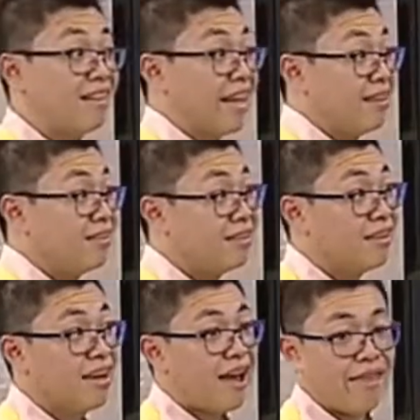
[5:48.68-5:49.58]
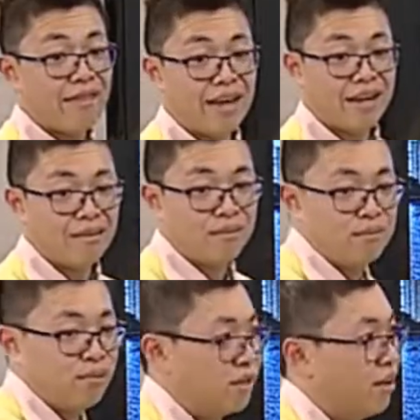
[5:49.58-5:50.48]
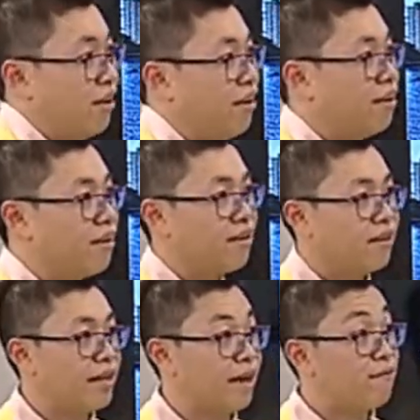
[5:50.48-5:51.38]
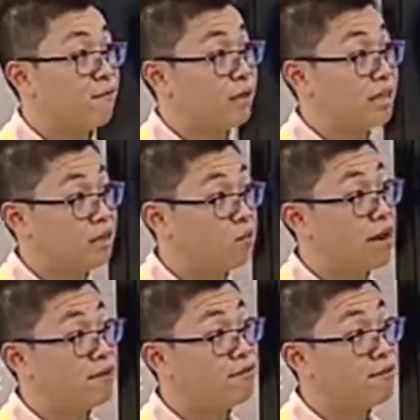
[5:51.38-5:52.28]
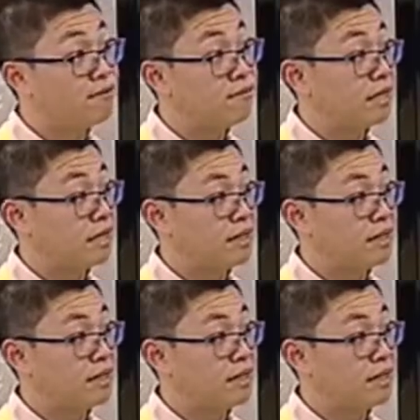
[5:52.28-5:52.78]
lens and then put on that 40 to 150